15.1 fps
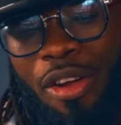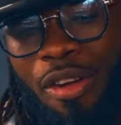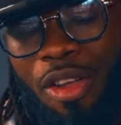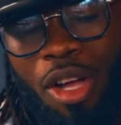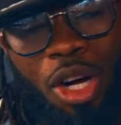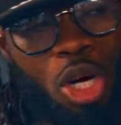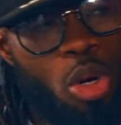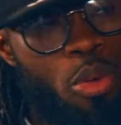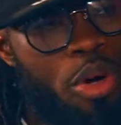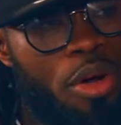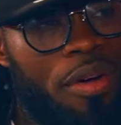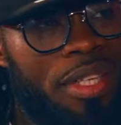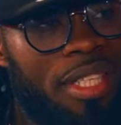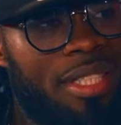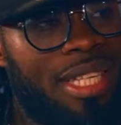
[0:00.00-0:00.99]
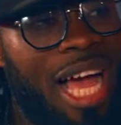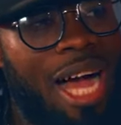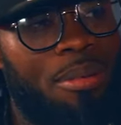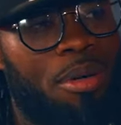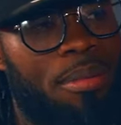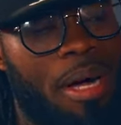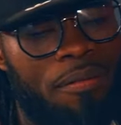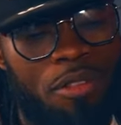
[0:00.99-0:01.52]
Your Glory Greatest
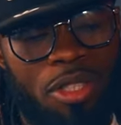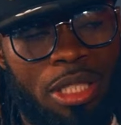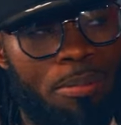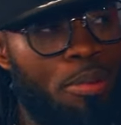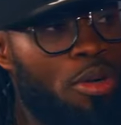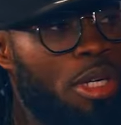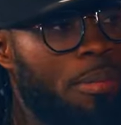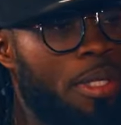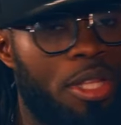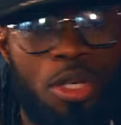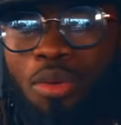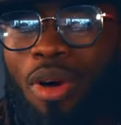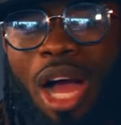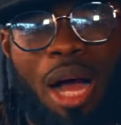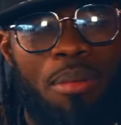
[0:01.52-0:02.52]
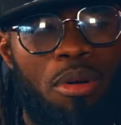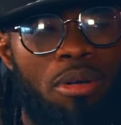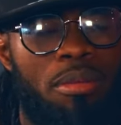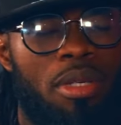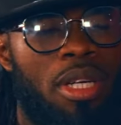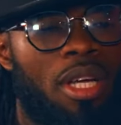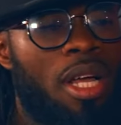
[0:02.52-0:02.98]
album, I've done the Pulling Me Through album.